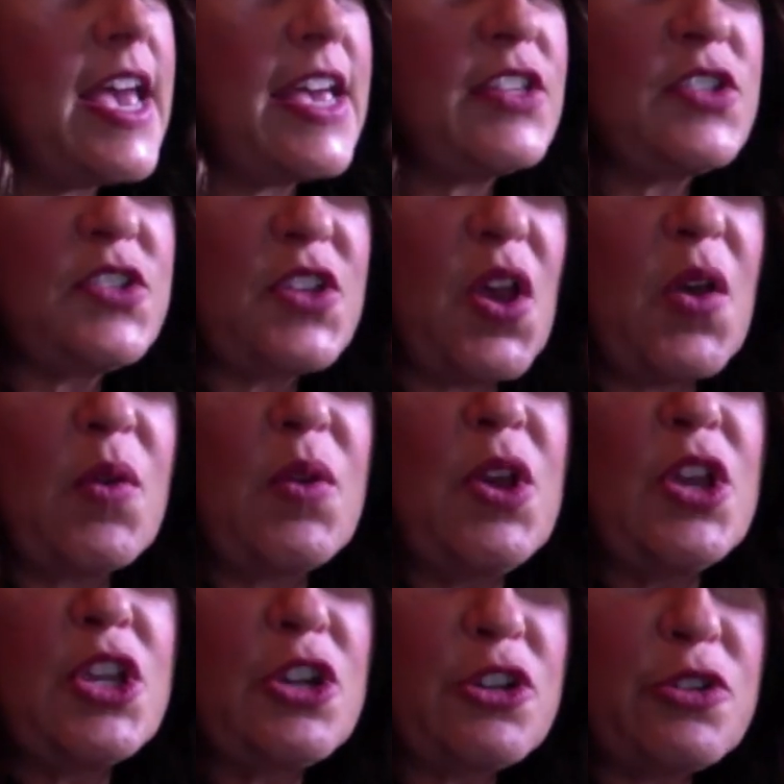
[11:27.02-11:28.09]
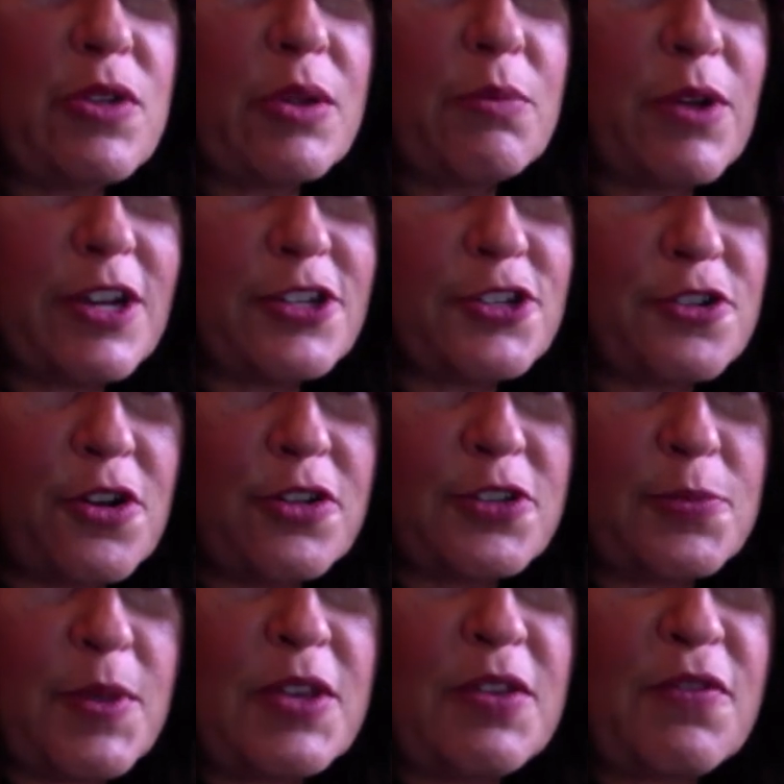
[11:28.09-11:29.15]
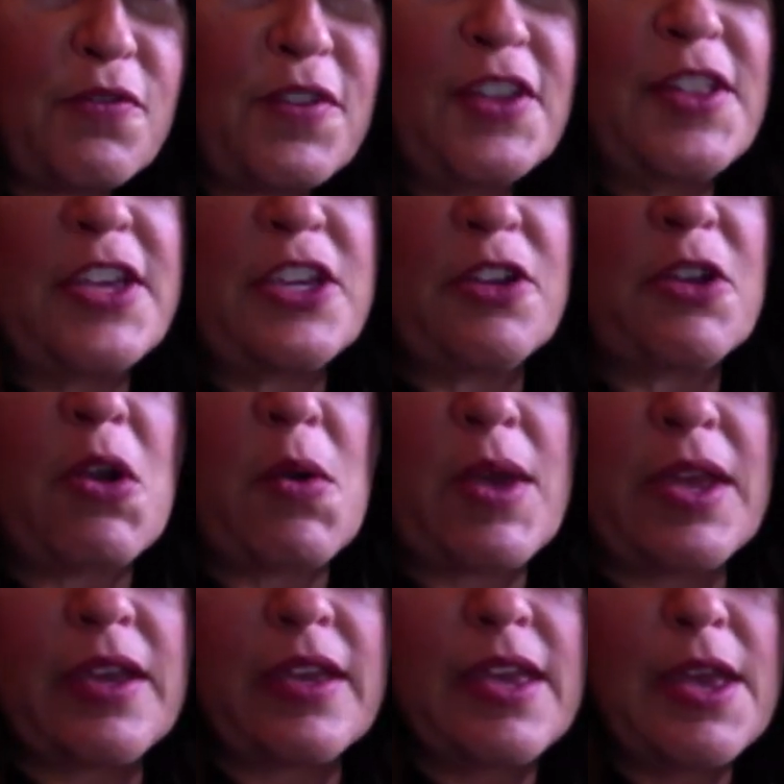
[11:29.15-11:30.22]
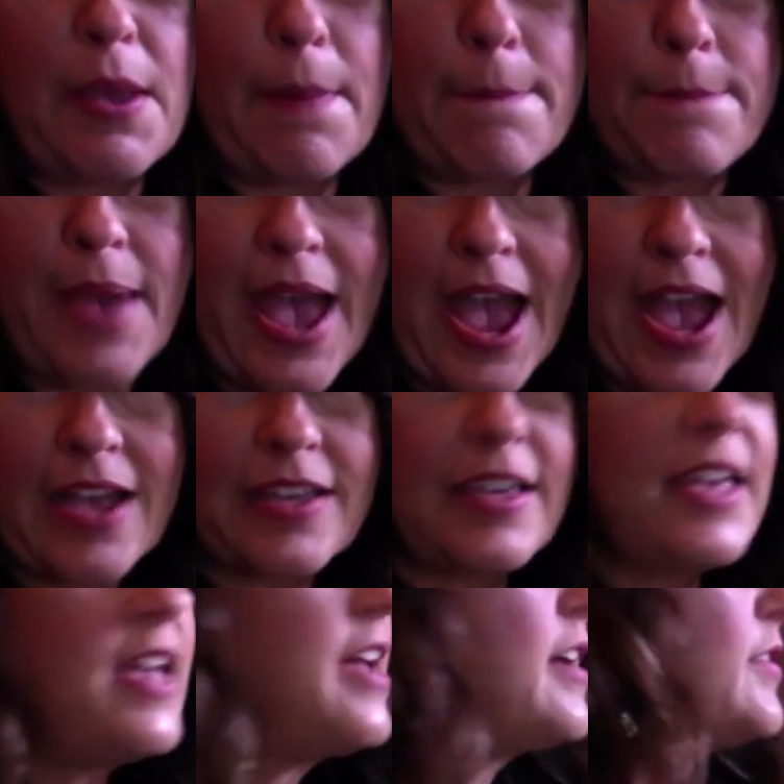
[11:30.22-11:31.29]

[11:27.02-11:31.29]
and so you're doing brush strokes but you feel like you're going back.